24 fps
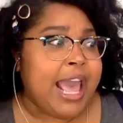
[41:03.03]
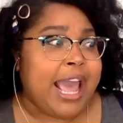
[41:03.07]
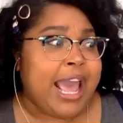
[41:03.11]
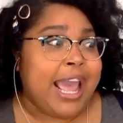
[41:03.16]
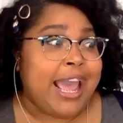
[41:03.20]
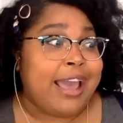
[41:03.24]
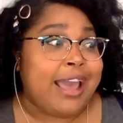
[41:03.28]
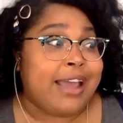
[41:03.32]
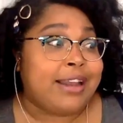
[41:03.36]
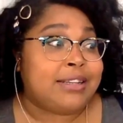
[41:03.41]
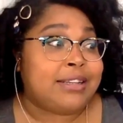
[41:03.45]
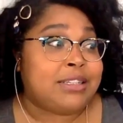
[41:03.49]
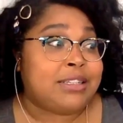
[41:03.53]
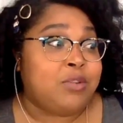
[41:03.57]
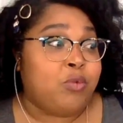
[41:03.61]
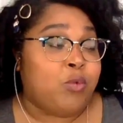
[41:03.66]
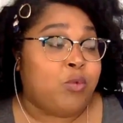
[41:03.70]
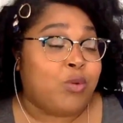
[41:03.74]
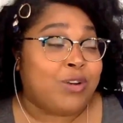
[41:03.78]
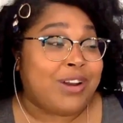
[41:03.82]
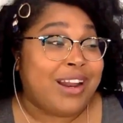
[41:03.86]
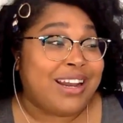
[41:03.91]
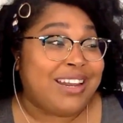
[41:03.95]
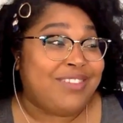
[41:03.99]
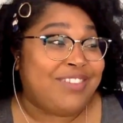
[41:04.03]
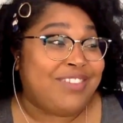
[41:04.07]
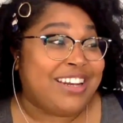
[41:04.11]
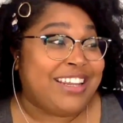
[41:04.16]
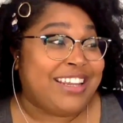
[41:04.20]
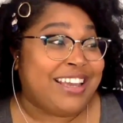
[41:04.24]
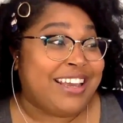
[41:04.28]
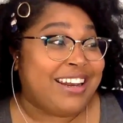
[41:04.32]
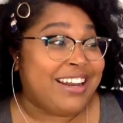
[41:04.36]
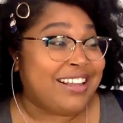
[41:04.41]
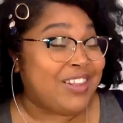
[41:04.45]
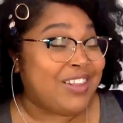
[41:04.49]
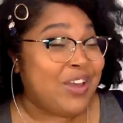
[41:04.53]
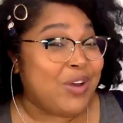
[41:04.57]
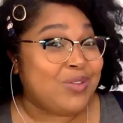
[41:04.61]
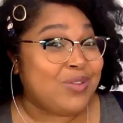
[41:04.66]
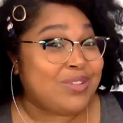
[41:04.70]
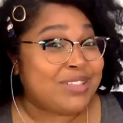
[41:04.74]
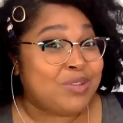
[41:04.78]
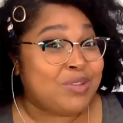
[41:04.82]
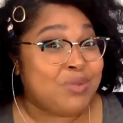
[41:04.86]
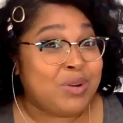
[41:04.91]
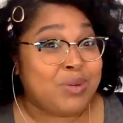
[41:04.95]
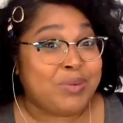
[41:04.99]
And we're not even getting
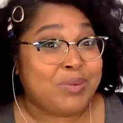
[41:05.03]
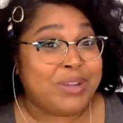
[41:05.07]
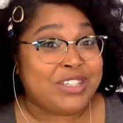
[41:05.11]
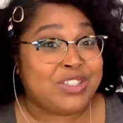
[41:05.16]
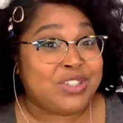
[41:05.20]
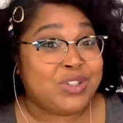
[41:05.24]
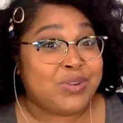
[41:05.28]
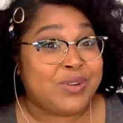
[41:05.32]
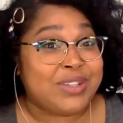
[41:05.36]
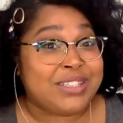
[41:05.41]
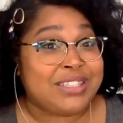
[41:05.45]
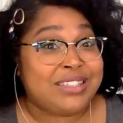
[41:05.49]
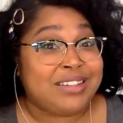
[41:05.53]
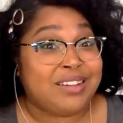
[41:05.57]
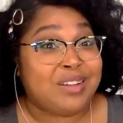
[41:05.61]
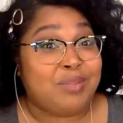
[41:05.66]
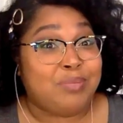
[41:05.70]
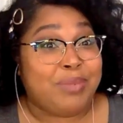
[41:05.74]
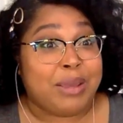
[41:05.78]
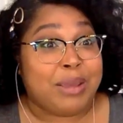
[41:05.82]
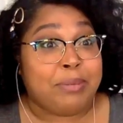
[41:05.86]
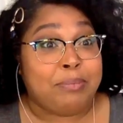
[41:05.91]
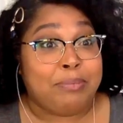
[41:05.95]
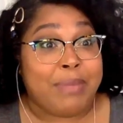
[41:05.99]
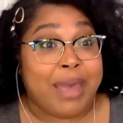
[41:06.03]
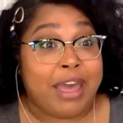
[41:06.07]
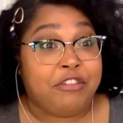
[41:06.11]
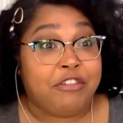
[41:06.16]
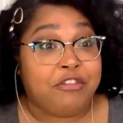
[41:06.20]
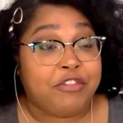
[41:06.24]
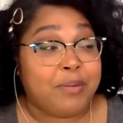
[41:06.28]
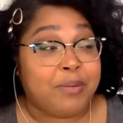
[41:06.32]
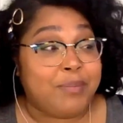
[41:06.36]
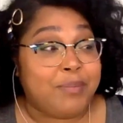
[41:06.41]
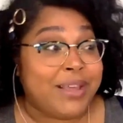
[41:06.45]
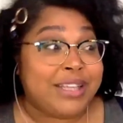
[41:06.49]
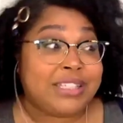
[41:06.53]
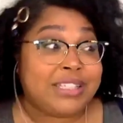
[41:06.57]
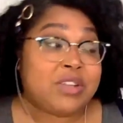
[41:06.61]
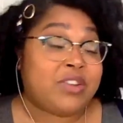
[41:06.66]
those. And when we do, it's still a big mess for me.